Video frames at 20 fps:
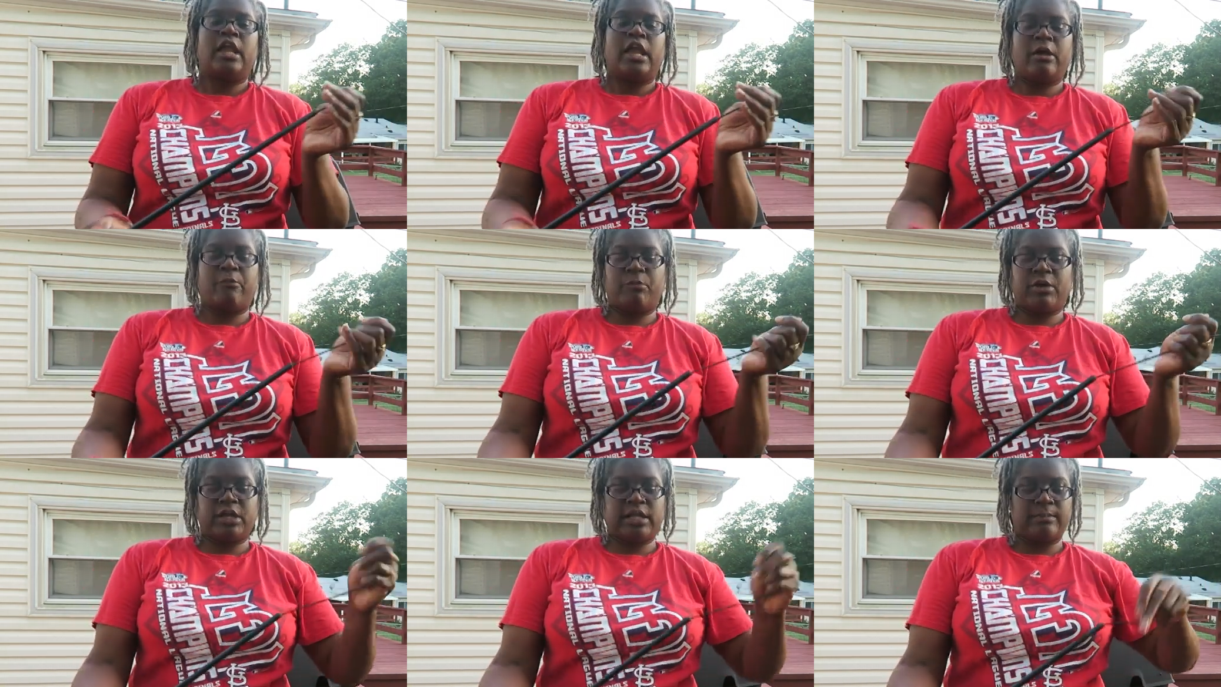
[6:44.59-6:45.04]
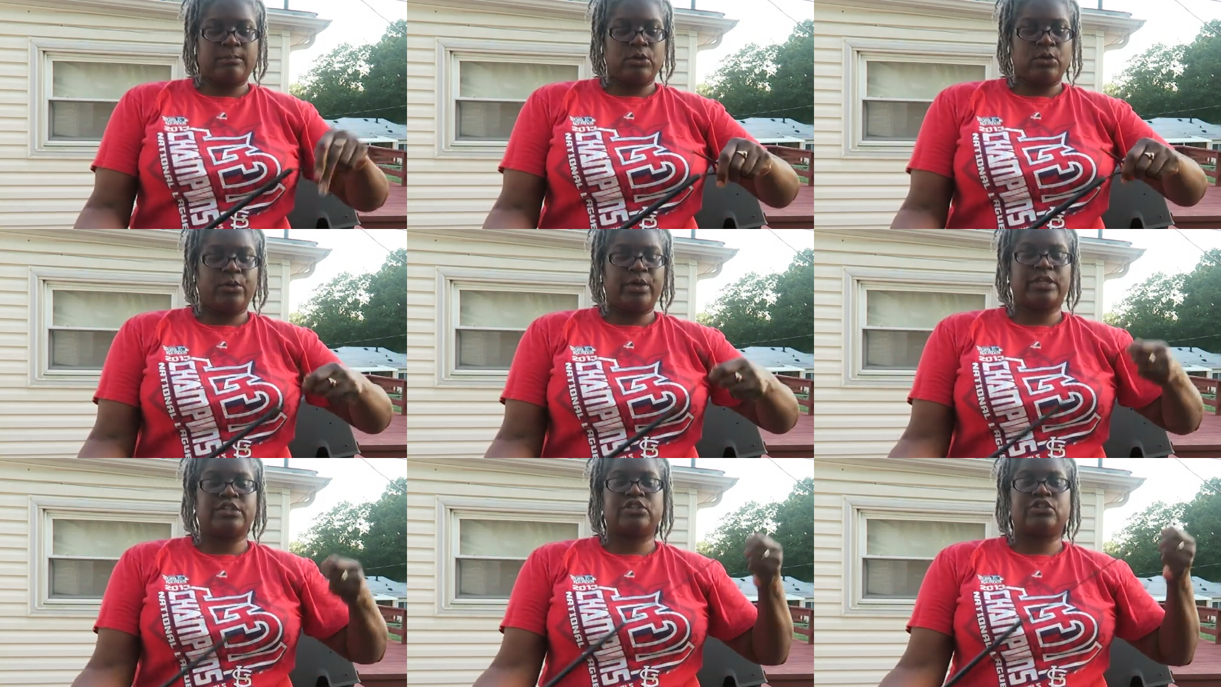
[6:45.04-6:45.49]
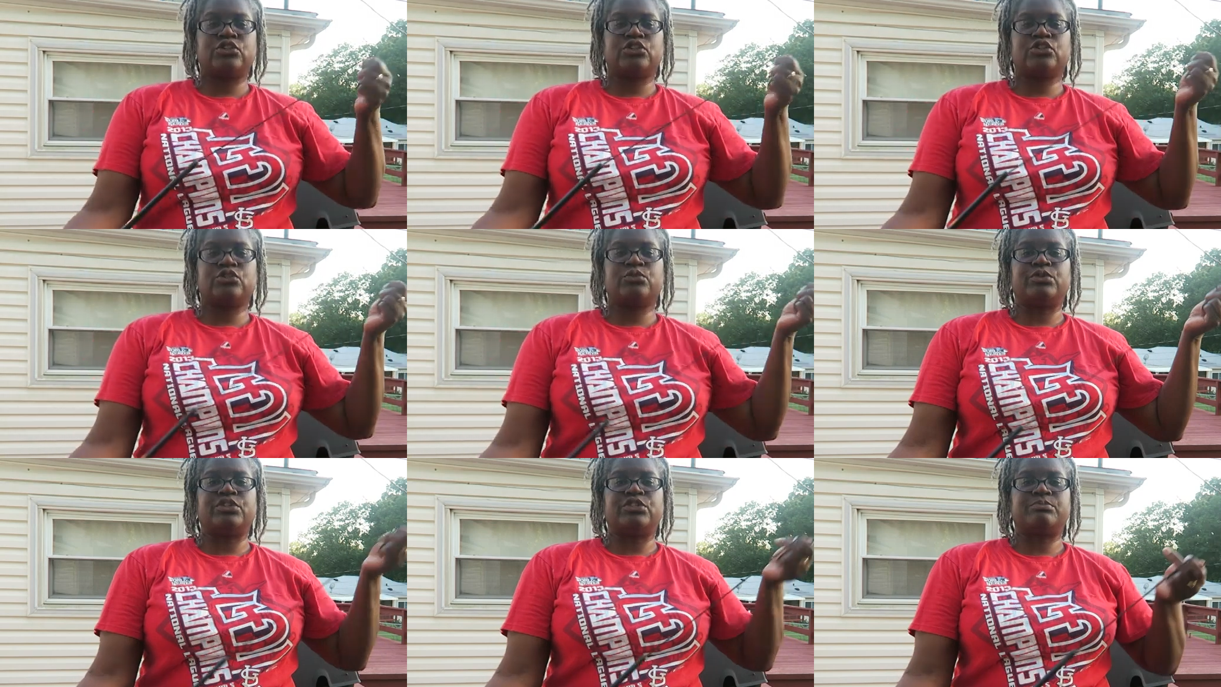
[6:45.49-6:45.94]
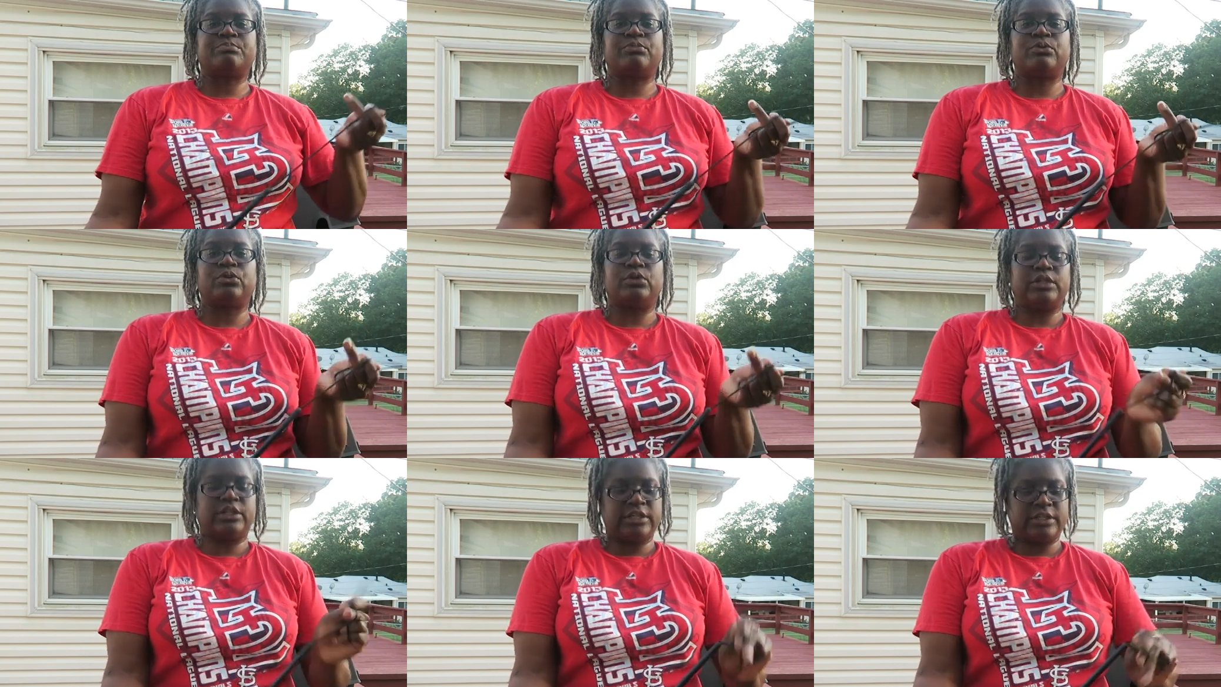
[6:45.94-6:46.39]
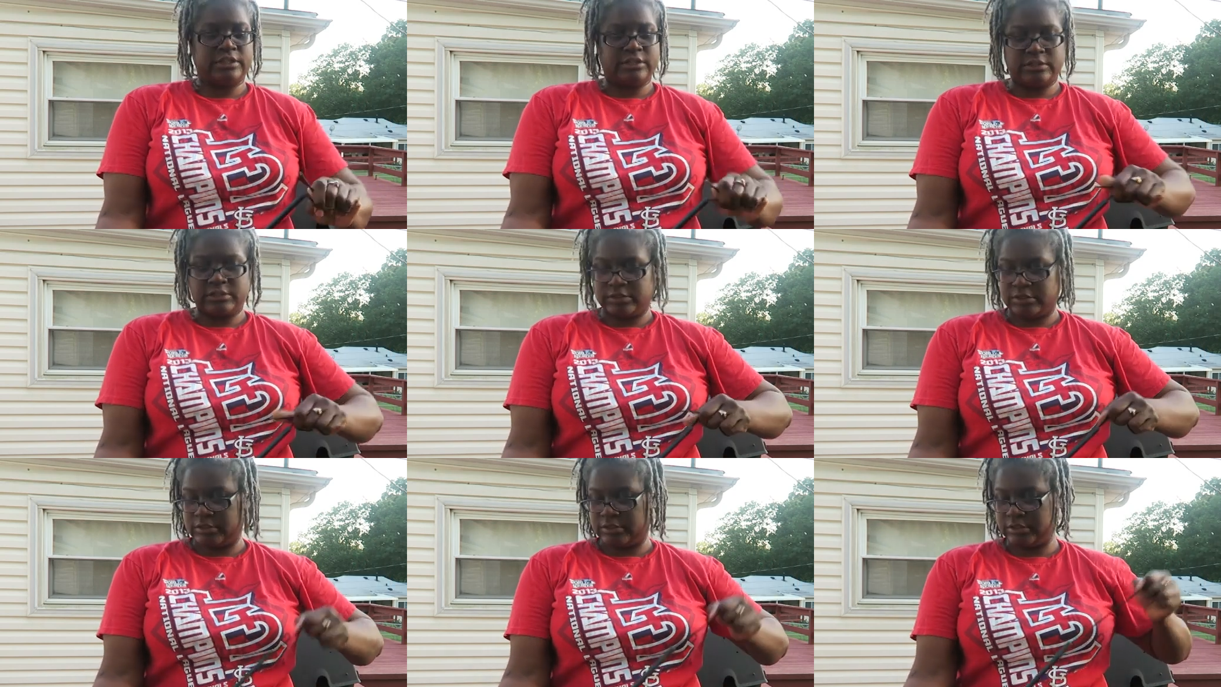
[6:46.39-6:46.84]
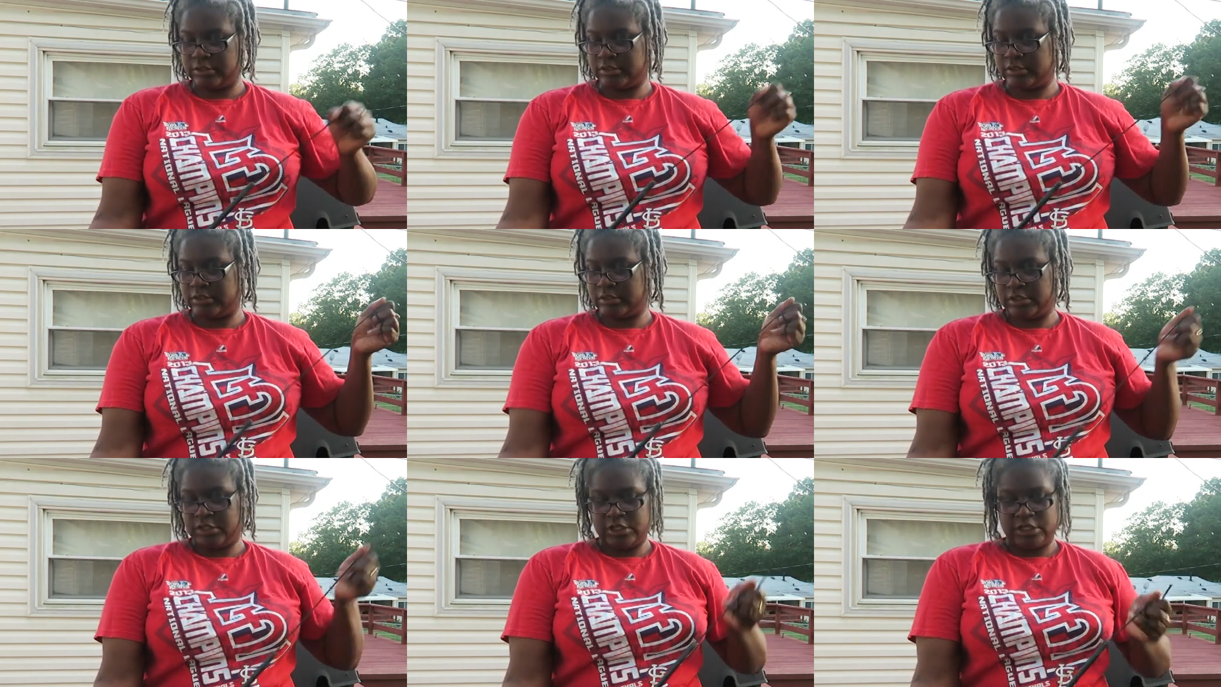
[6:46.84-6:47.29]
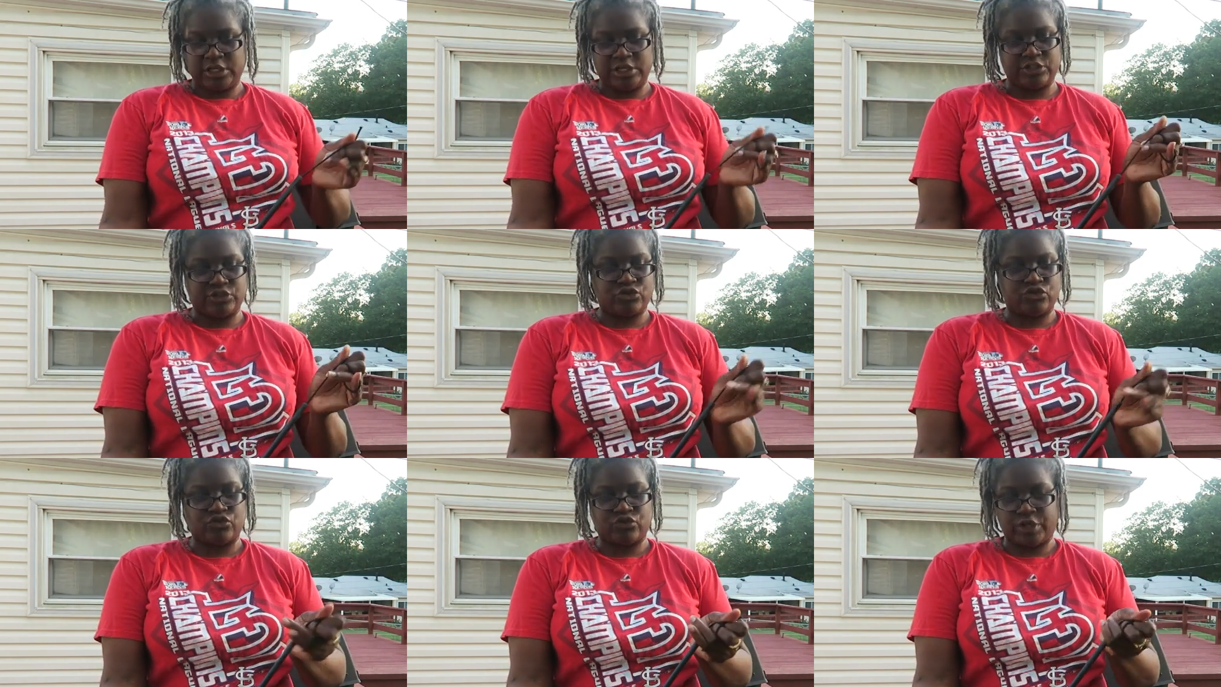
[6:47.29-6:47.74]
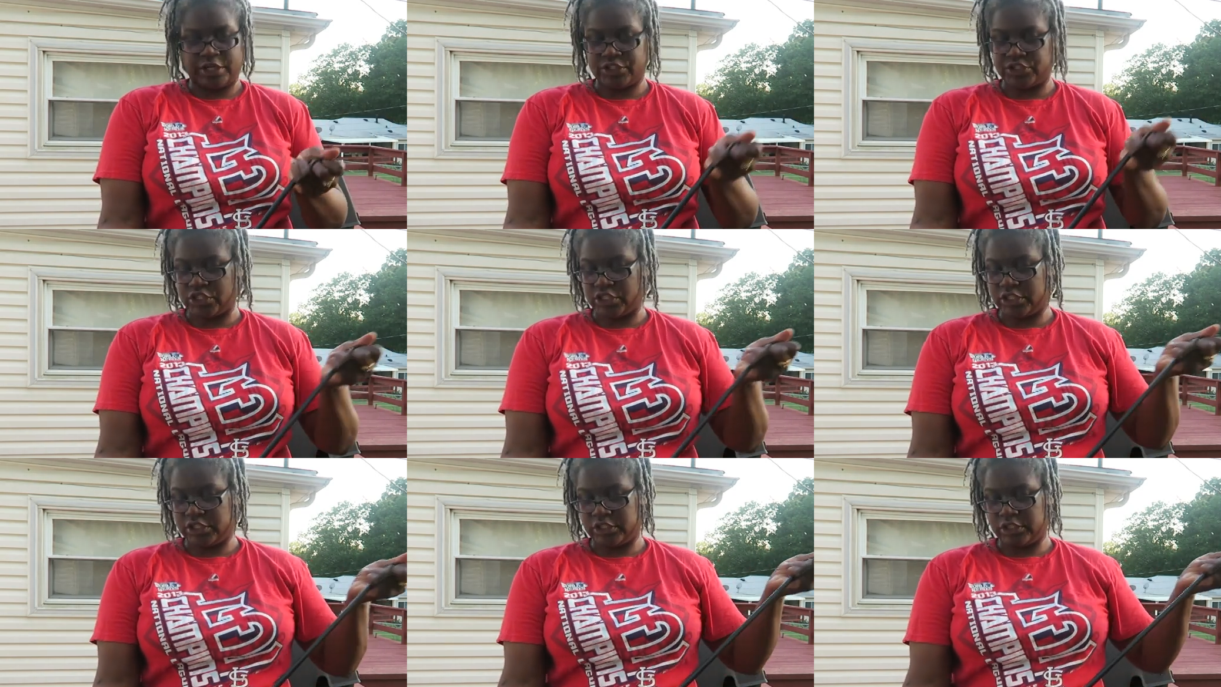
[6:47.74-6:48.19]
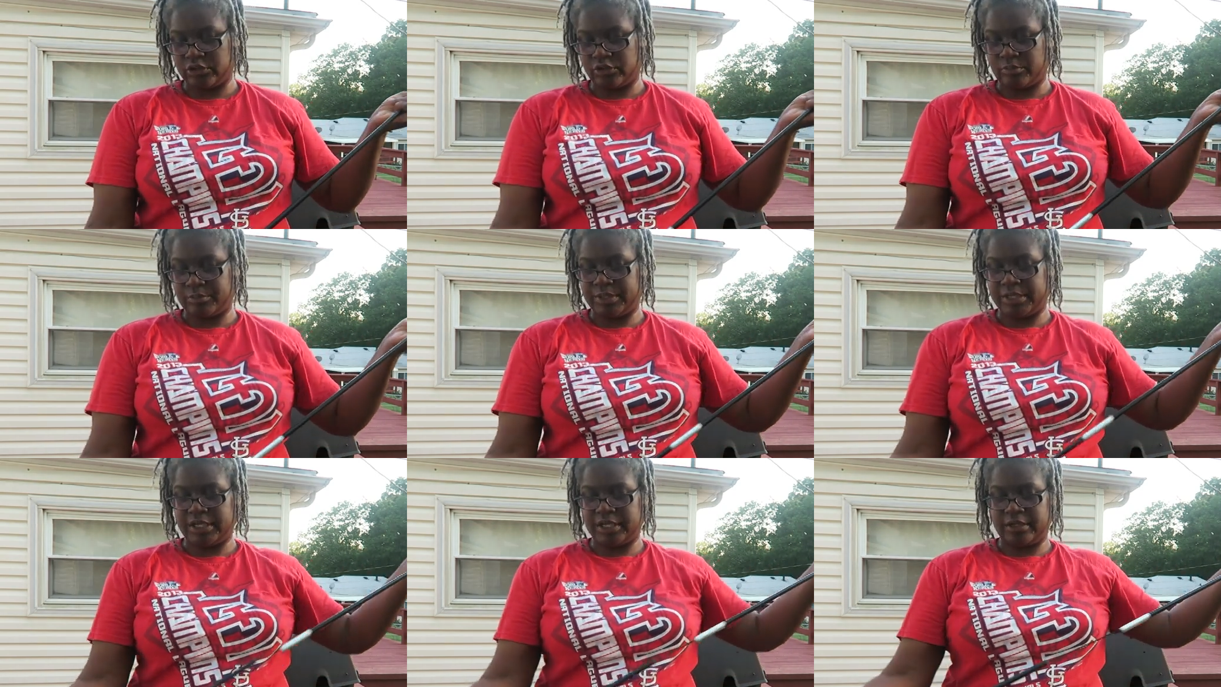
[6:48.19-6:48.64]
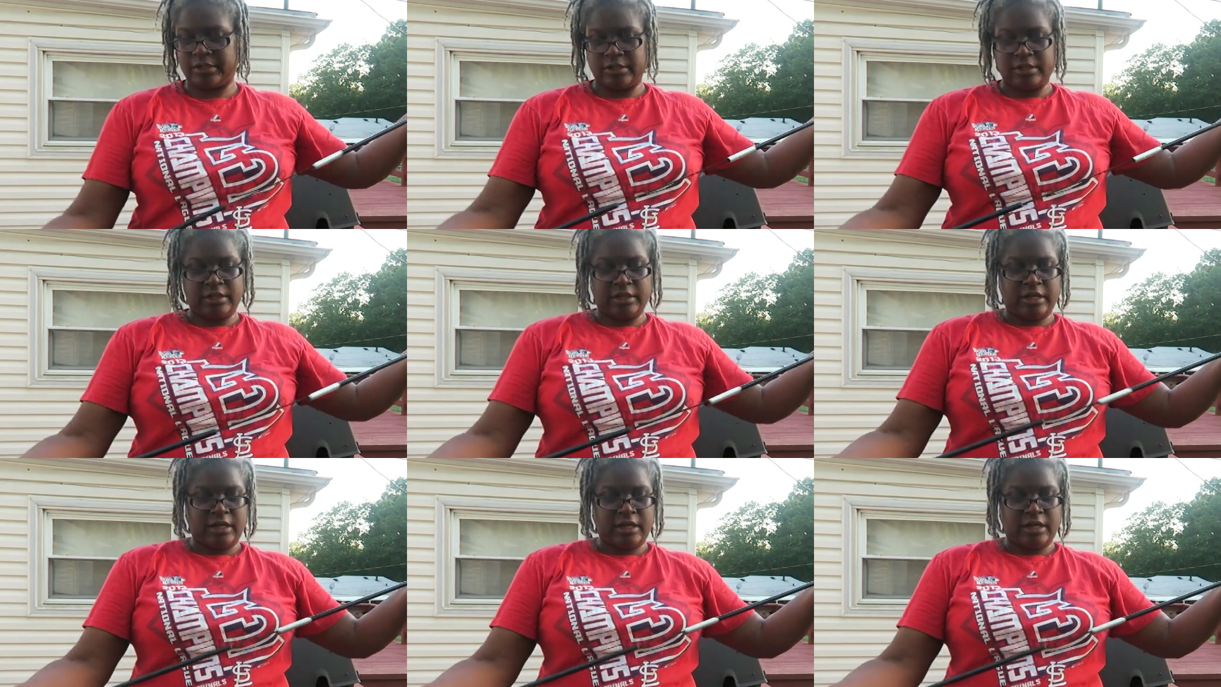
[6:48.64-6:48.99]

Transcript: and what I'm going to do is pull it and stretch it a little bit.